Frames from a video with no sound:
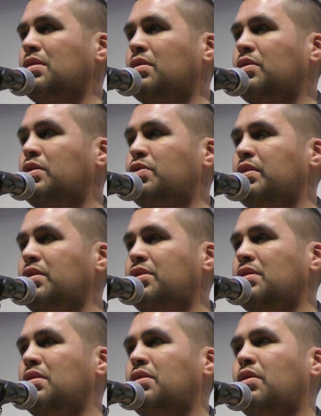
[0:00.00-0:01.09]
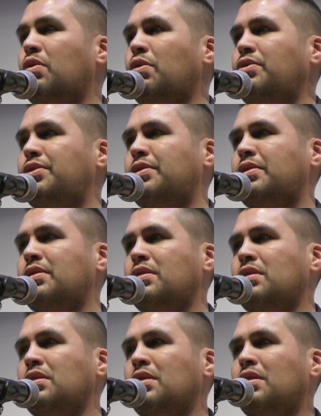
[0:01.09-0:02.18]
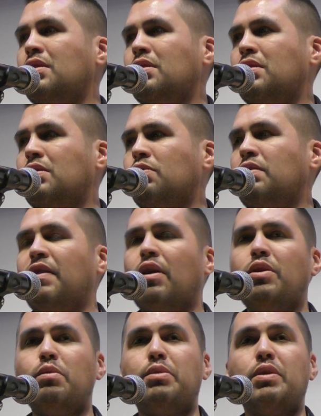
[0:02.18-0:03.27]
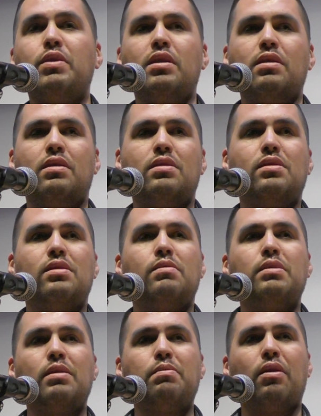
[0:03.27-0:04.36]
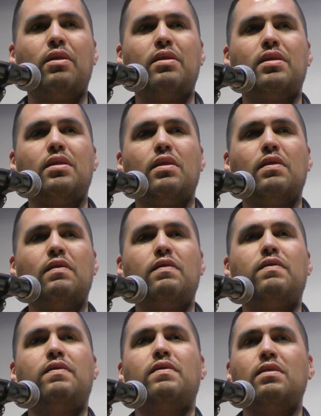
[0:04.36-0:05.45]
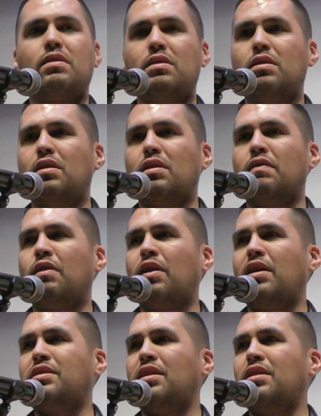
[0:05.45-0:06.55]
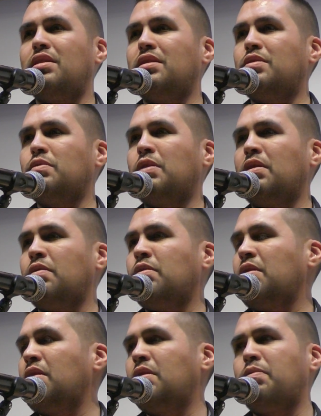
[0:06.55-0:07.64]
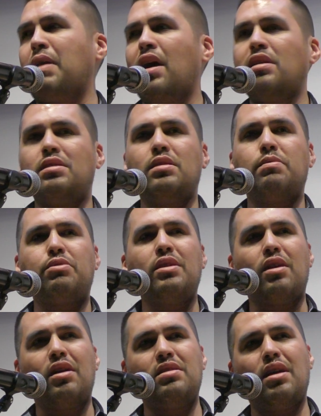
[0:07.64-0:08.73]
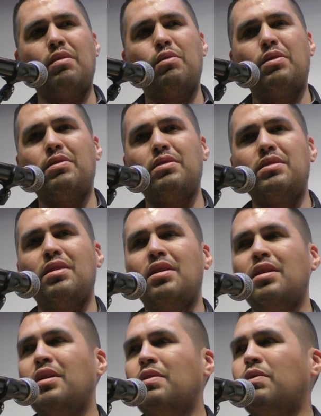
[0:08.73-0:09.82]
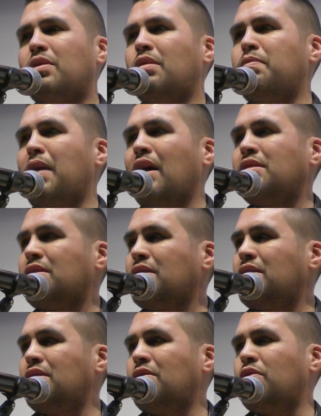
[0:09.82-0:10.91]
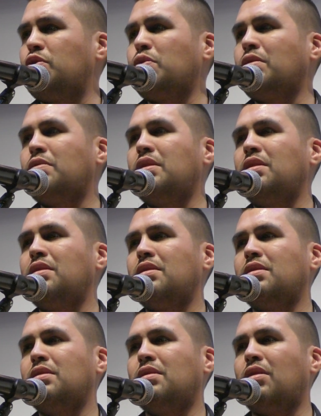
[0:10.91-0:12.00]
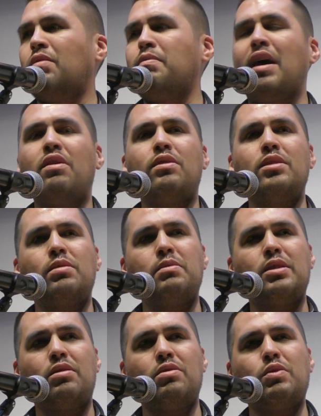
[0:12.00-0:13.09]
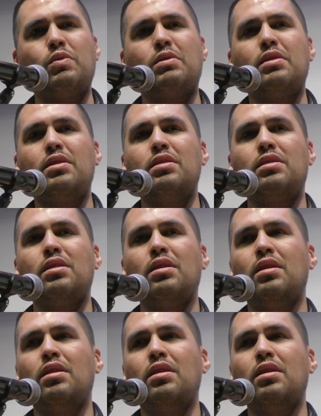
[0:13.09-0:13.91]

in our tradition, in our culture, we value beauty. This is a big part of our identities. And in the past, in the pre-contact world, with our baskets and our jewelry, our mannerisms and our stories,